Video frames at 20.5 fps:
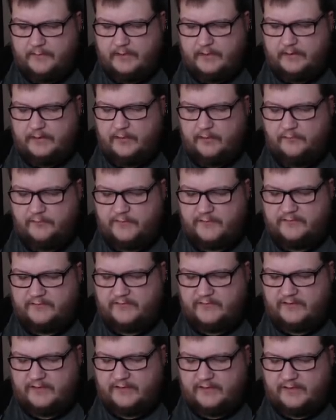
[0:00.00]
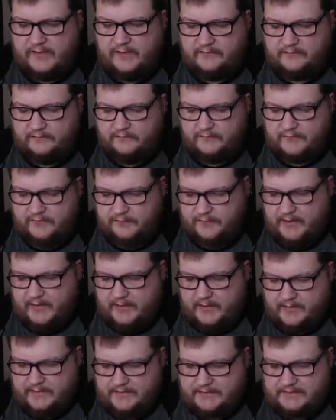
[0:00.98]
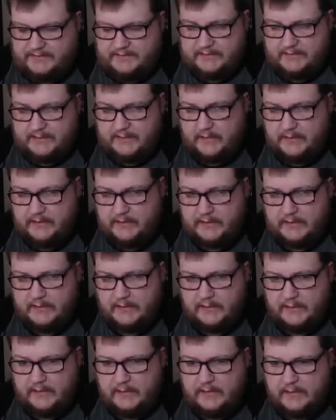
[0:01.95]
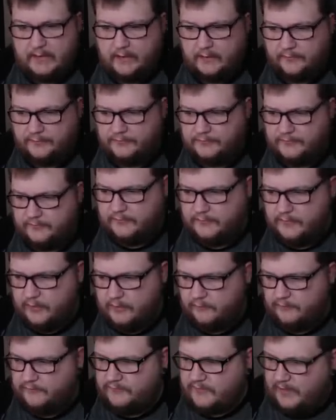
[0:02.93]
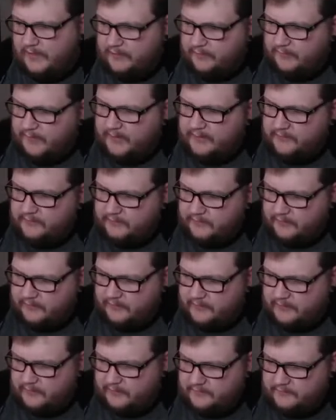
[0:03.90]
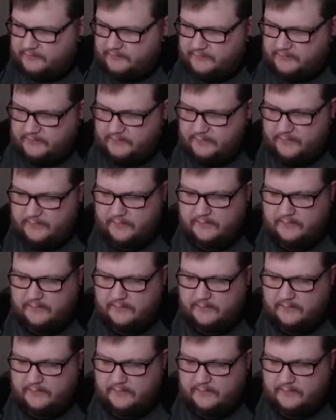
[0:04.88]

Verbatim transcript: I know Victini has a VMAX. I don't know if Tyranitar does.